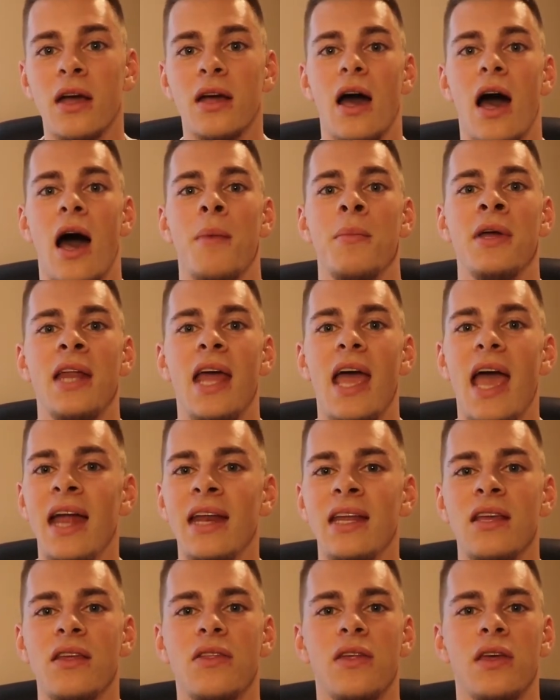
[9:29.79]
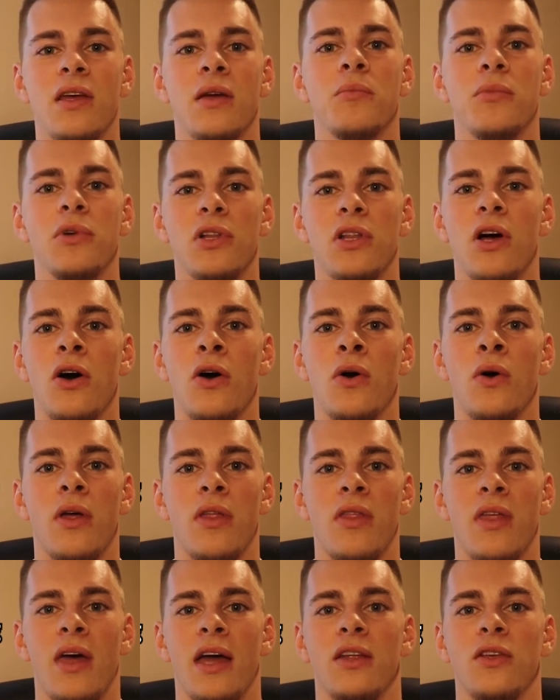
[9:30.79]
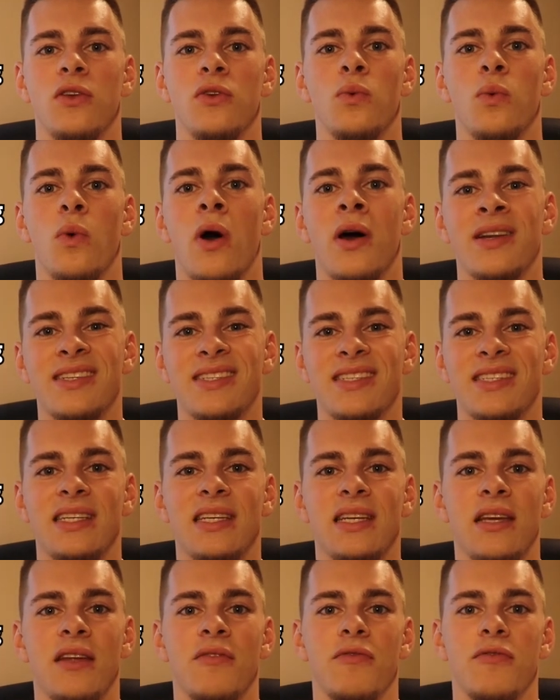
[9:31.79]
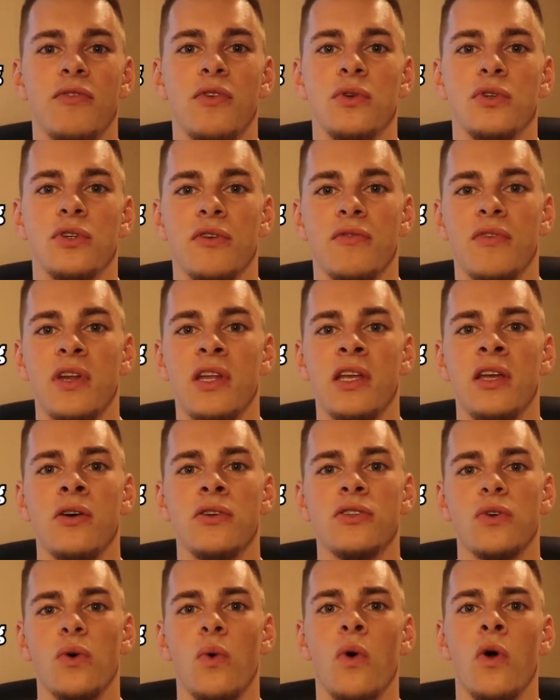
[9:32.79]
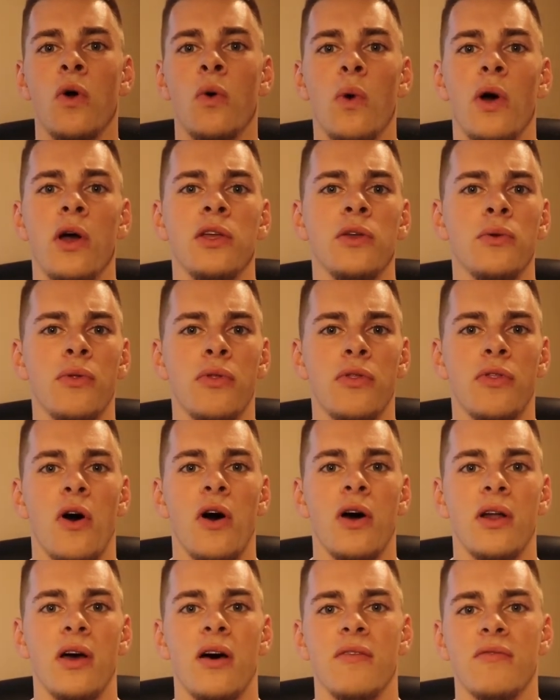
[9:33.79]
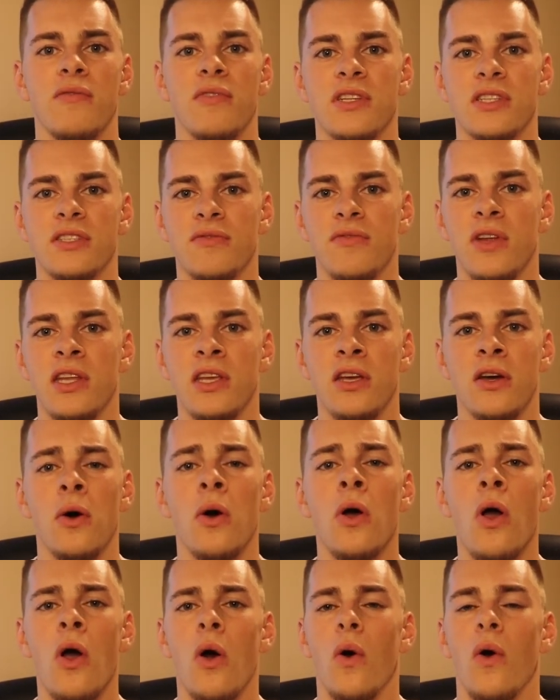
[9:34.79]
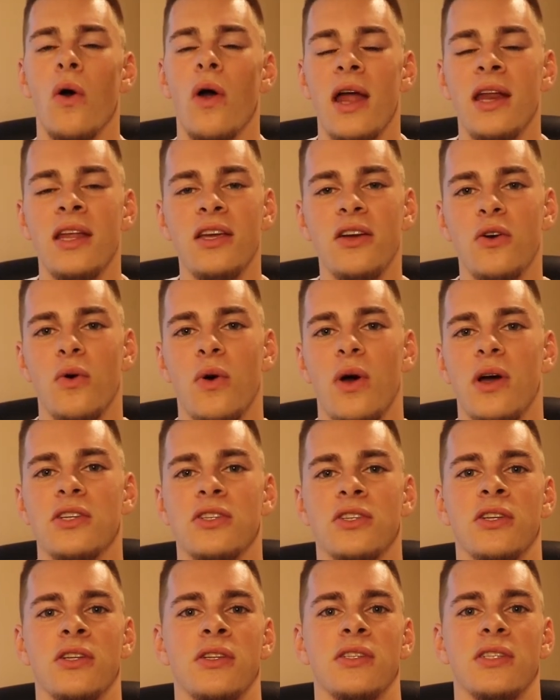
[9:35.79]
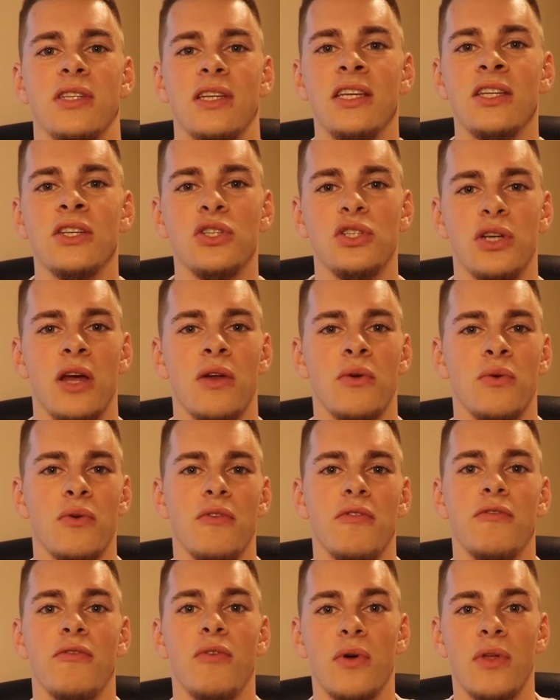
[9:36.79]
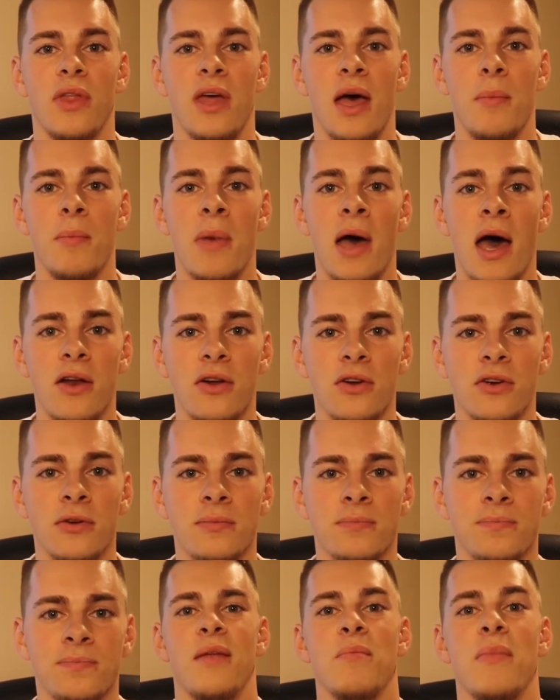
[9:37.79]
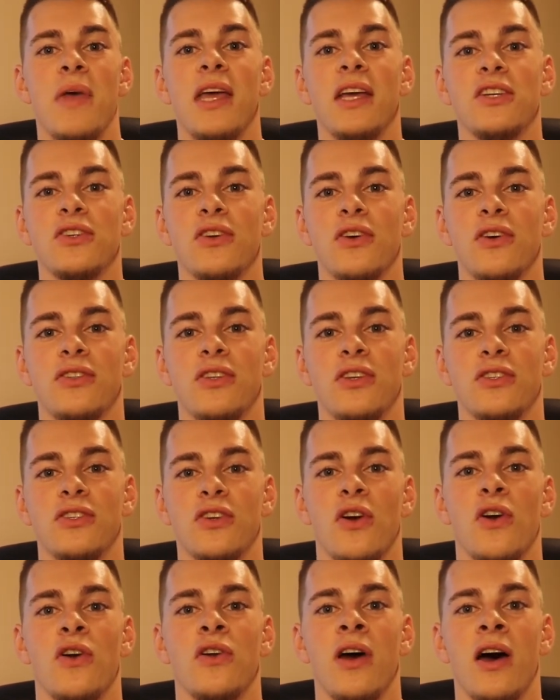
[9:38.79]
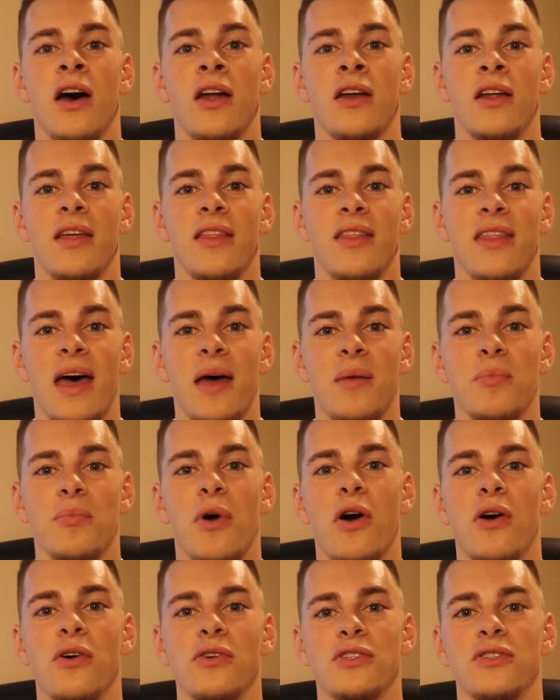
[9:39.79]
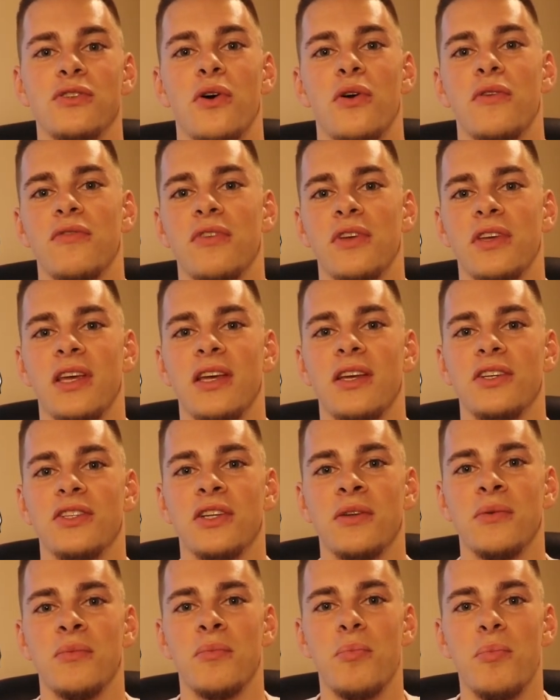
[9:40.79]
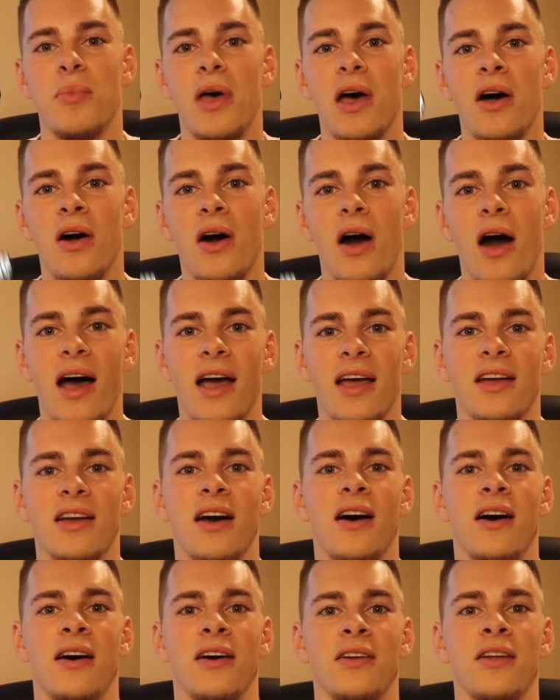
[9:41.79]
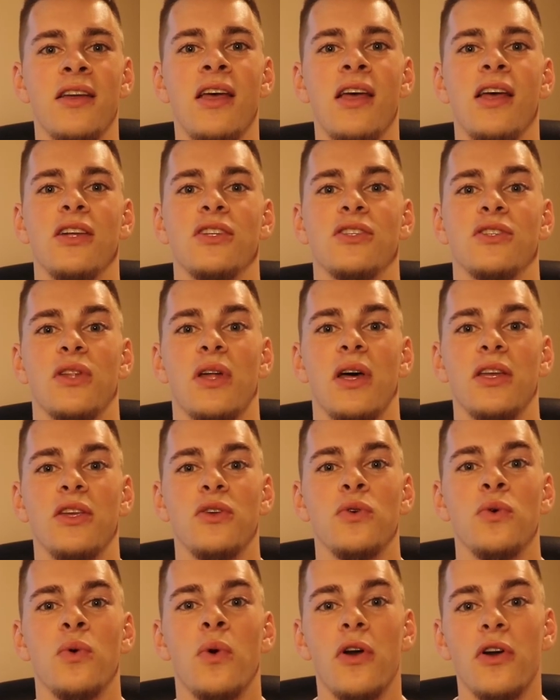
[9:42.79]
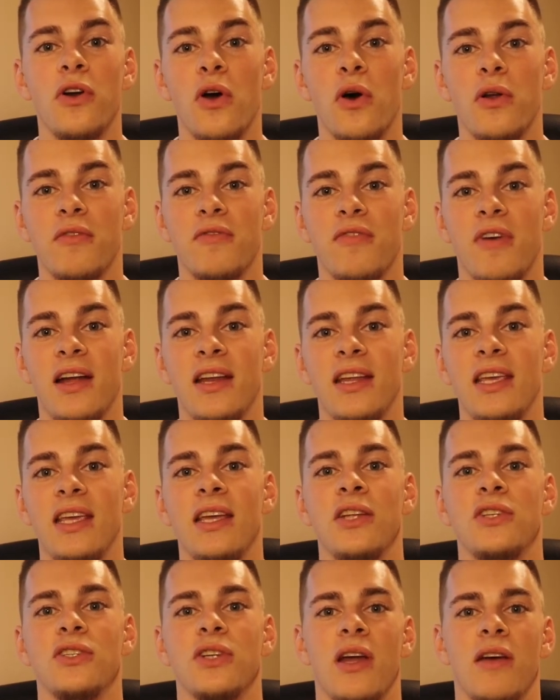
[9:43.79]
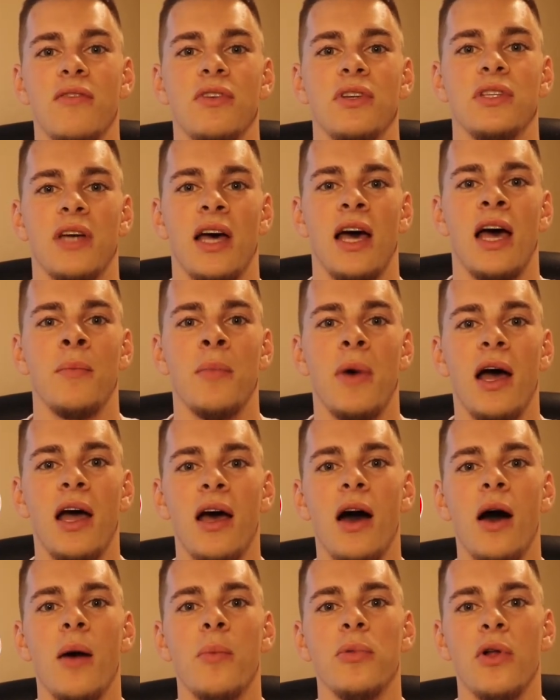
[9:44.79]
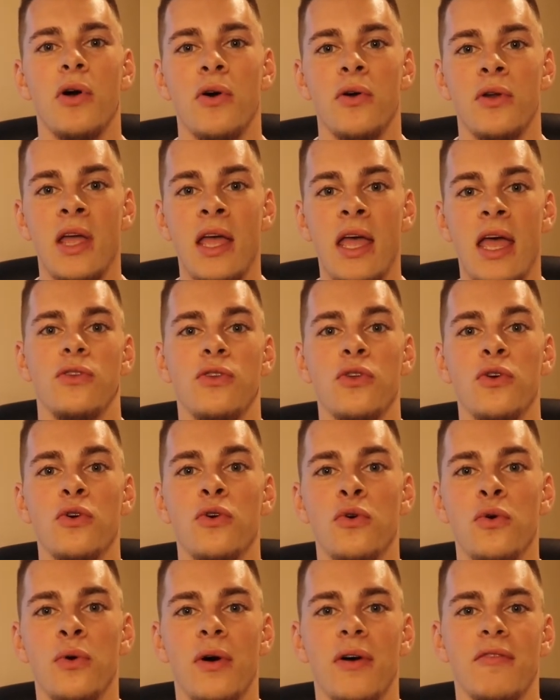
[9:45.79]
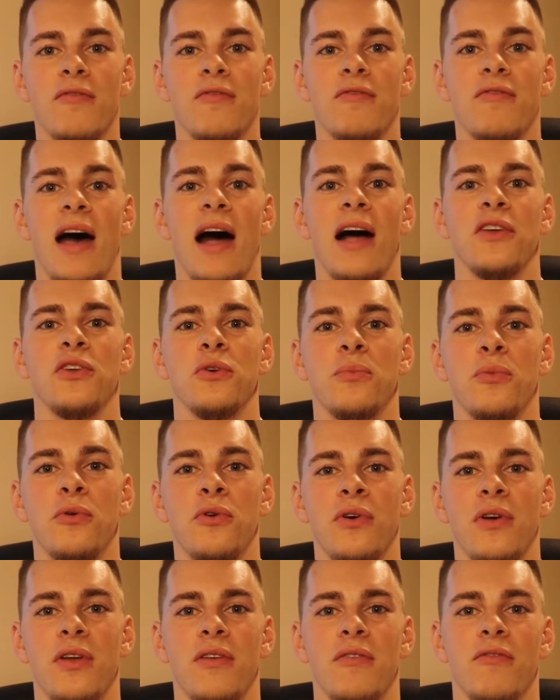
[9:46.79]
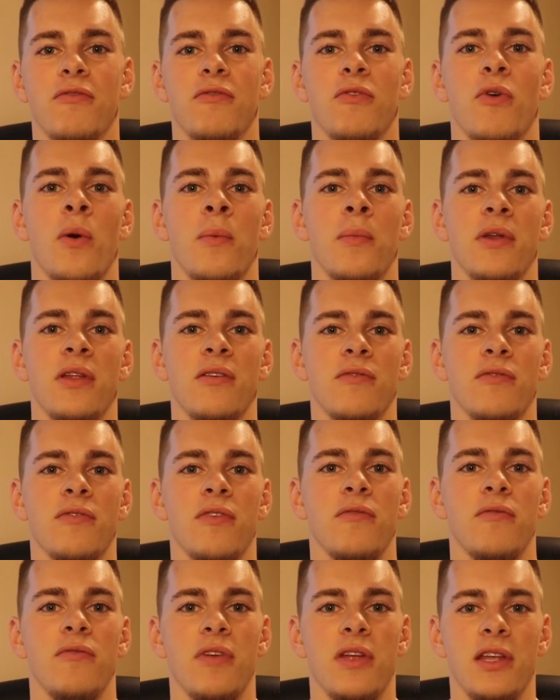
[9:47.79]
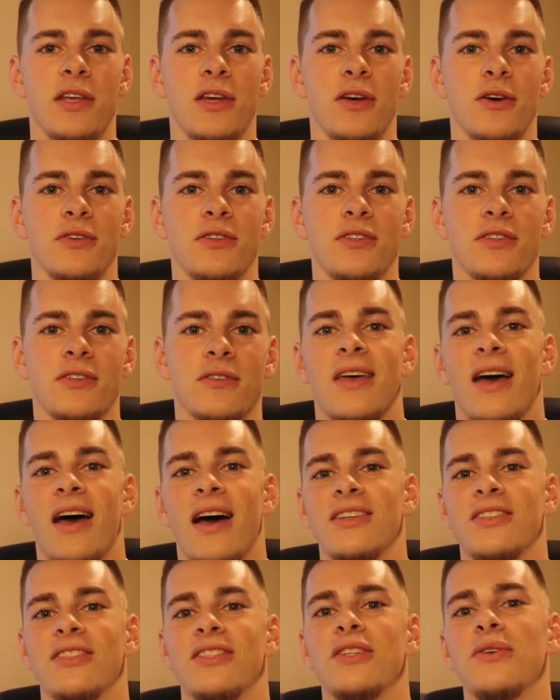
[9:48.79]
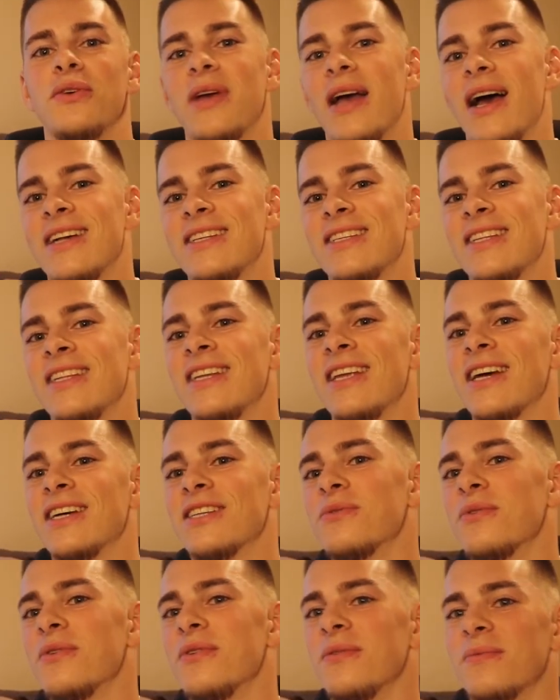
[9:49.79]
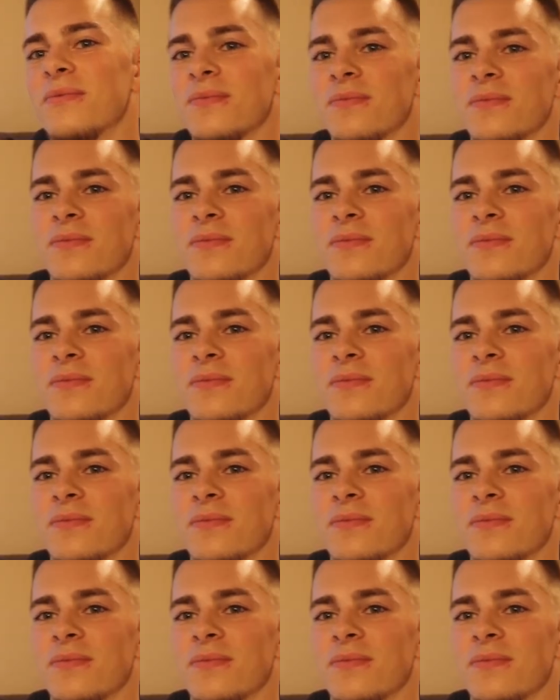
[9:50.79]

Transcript: Comment anything below that you want to see in future videos, or what you thought of this video, or any questions in general for that matter. And make sure to turn on that post notification bell icon so that you are notified each and every time I upload new, valuable, informative videos. I'll see you guys in the next one.